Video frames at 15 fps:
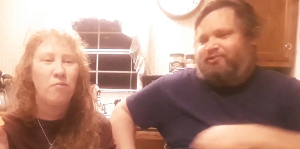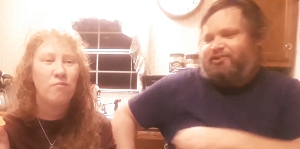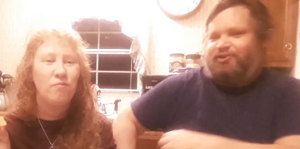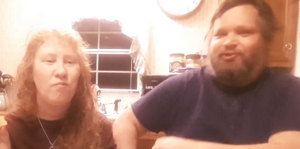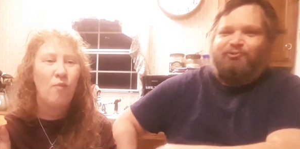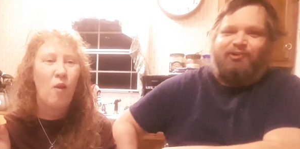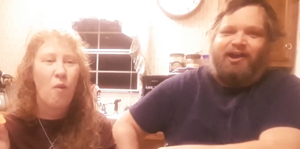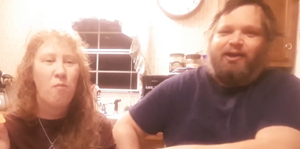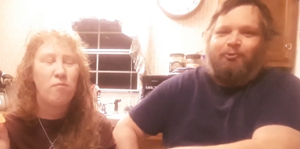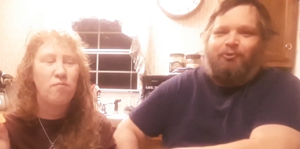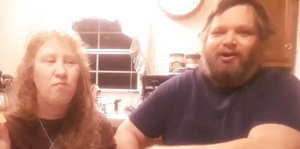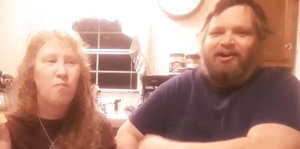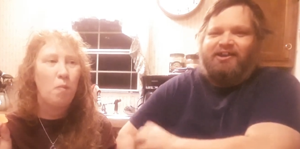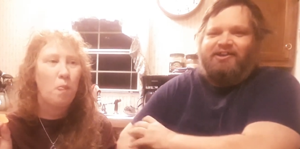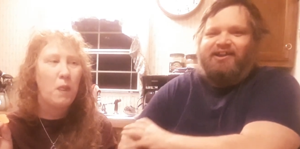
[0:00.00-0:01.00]
Speaker 1: you know, right,
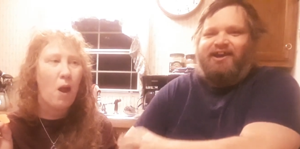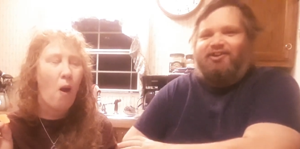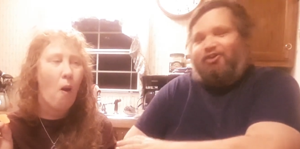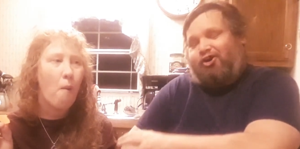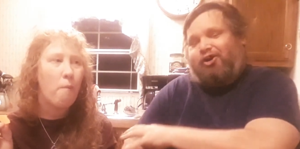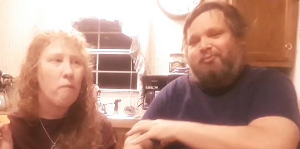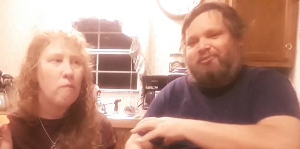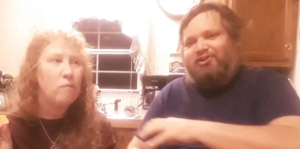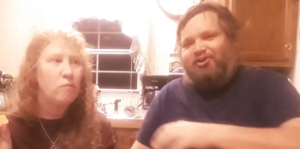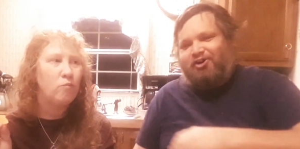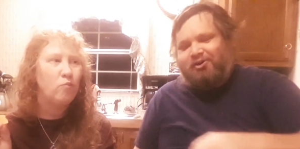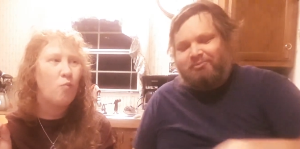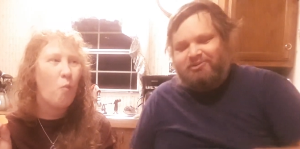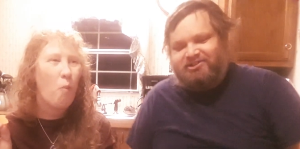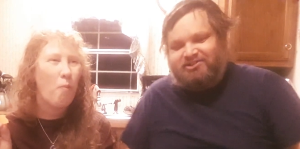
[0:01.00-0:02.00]
walking out arm in
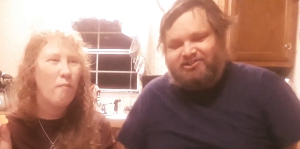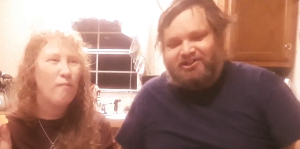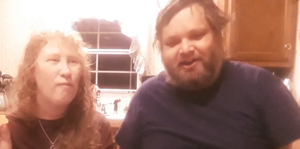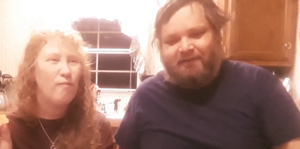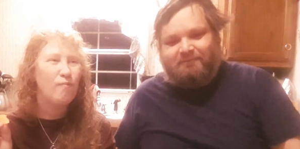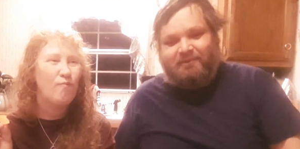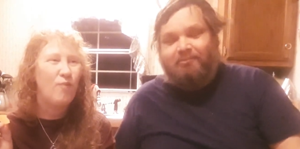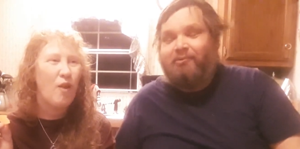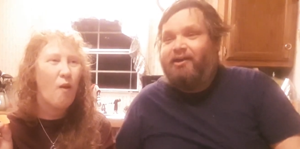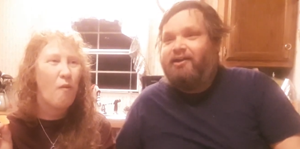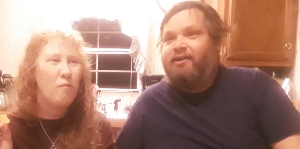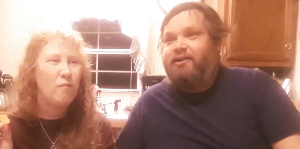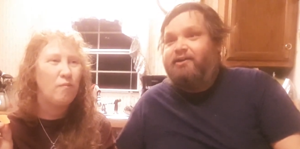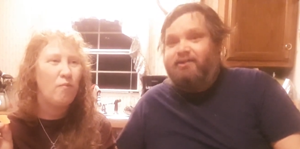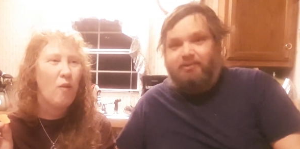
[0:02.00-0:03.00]
arm and stuff, and I'm like,
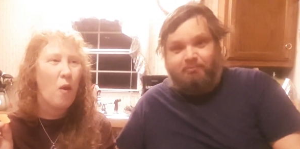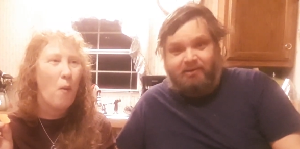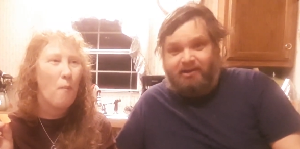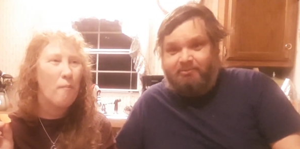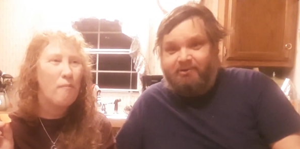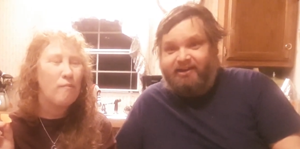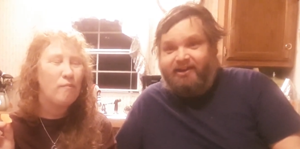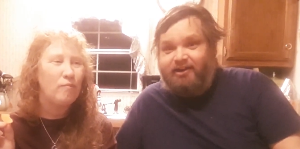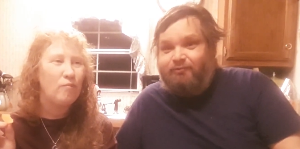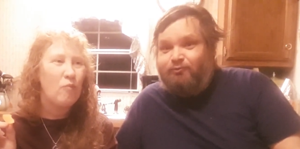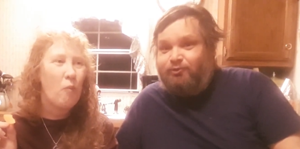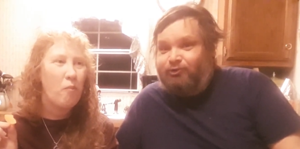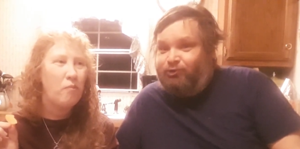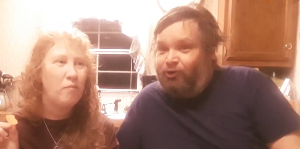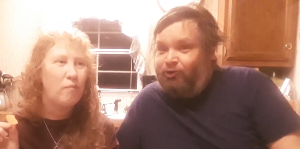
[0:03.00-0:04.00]
you better be
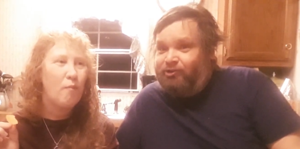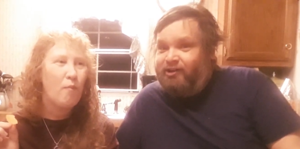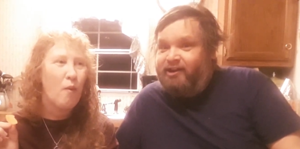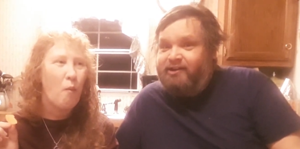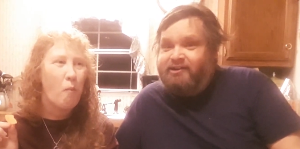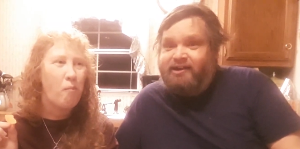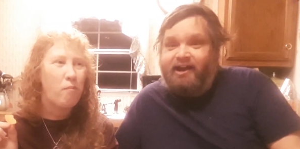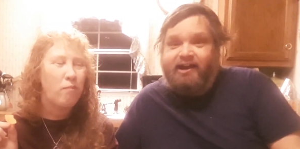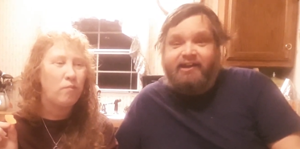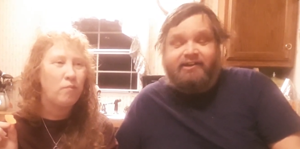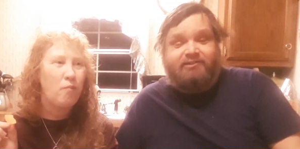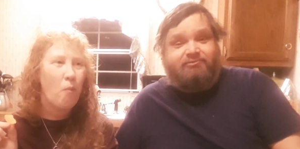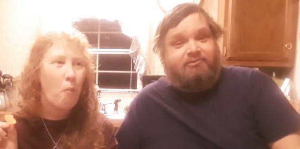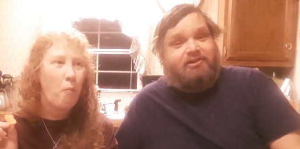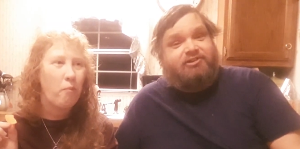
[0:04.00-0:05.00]
careful and hold on tight
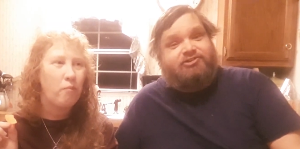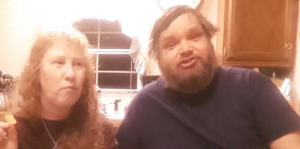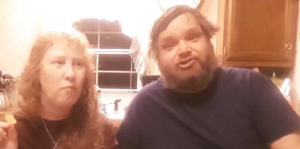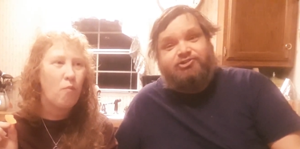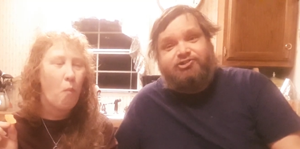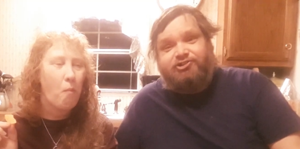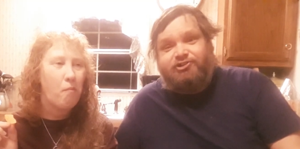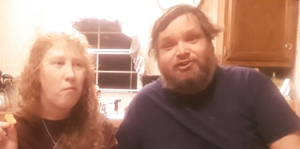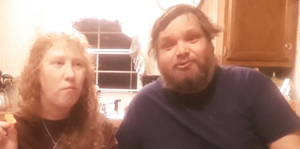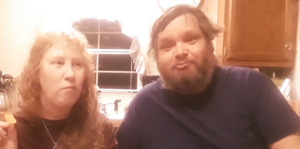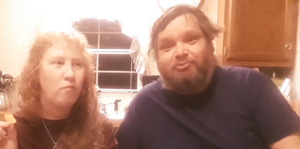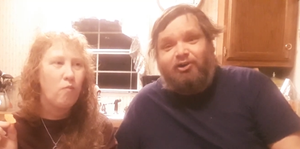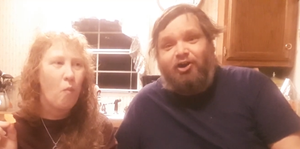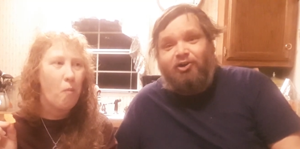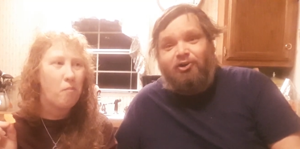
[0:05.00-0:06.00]
so she don't
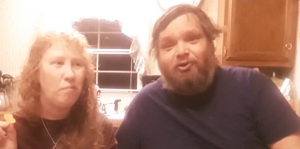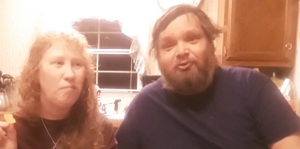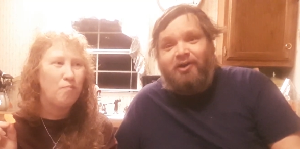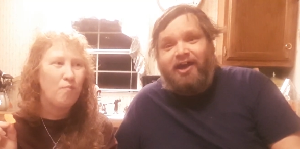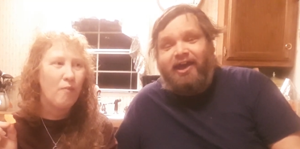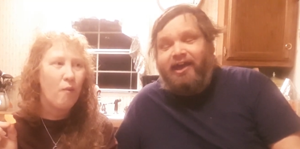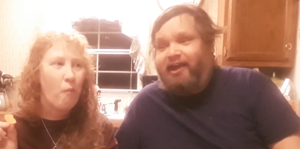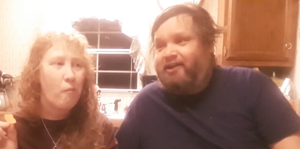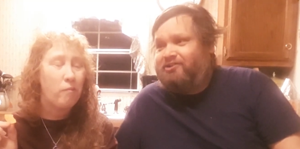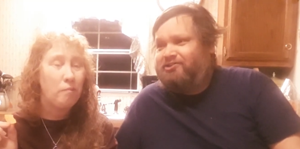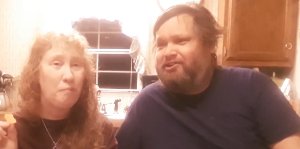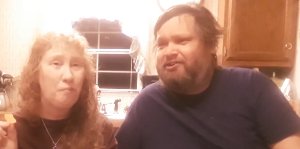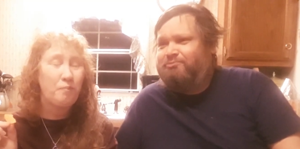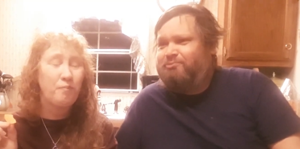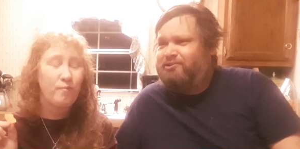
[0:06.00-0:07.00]
blow away.
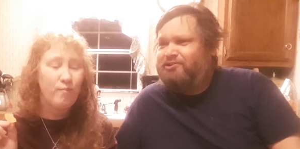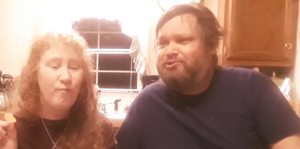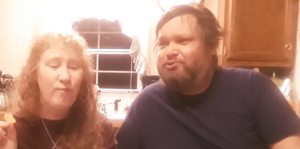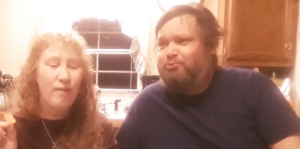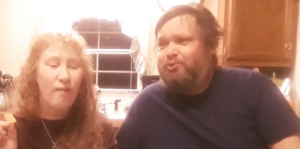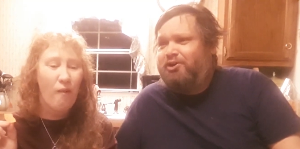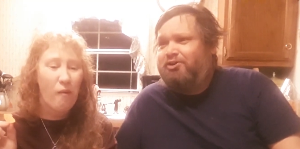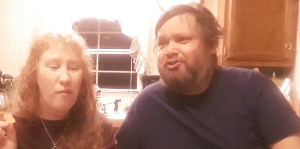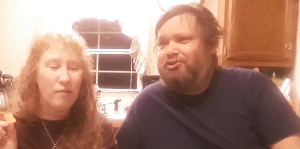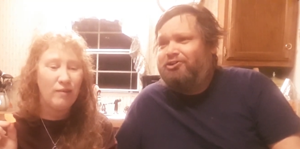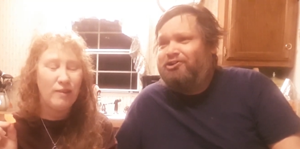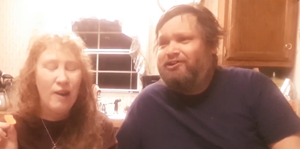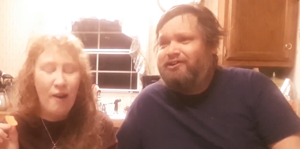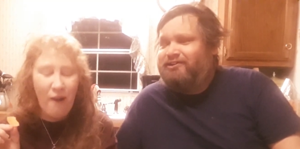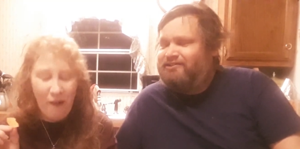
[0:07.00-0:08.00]
She gives me this weird
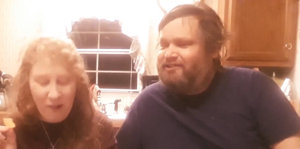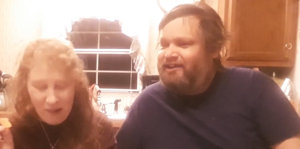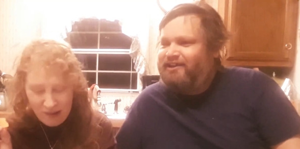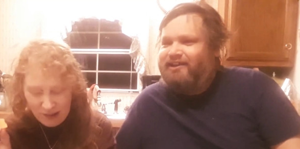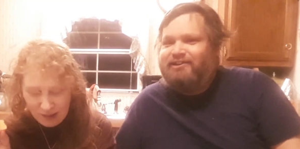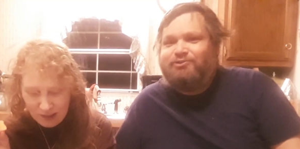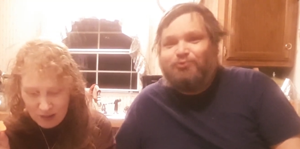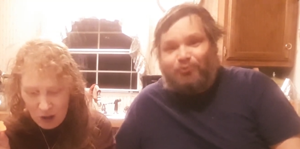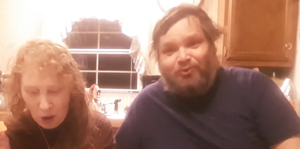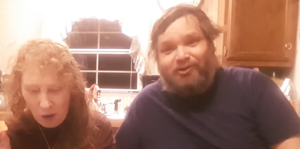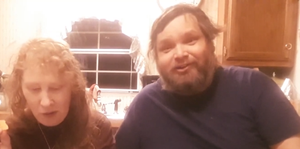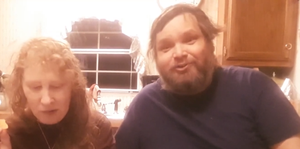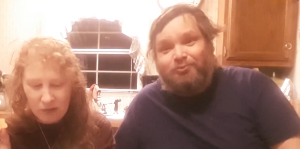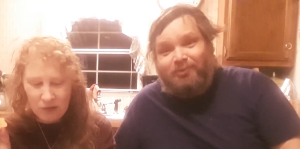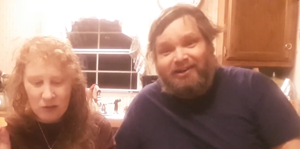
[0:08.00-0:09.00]
look, and it's like, it's
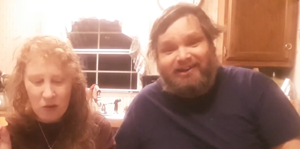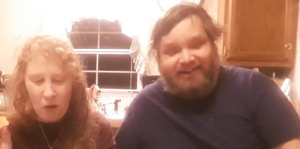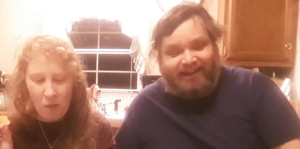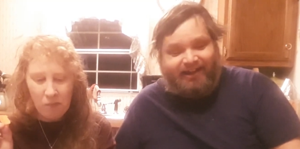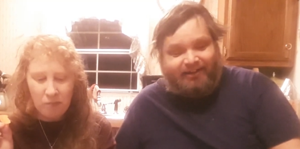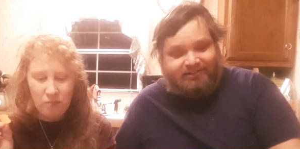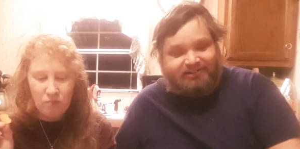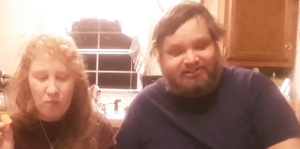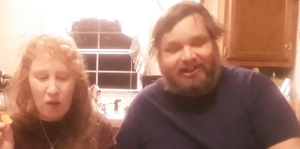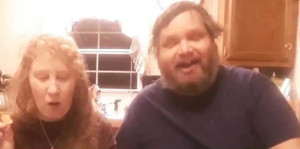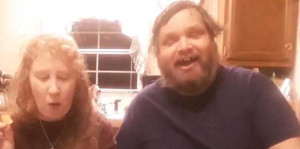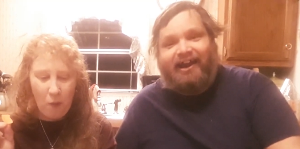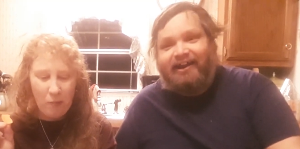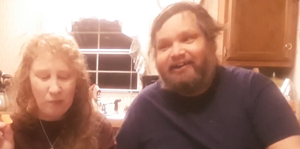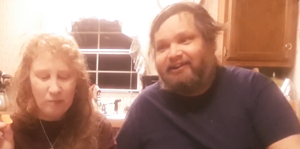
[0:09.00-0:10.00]
really windy
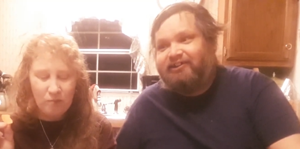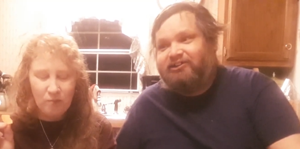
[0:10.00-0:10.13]
outside.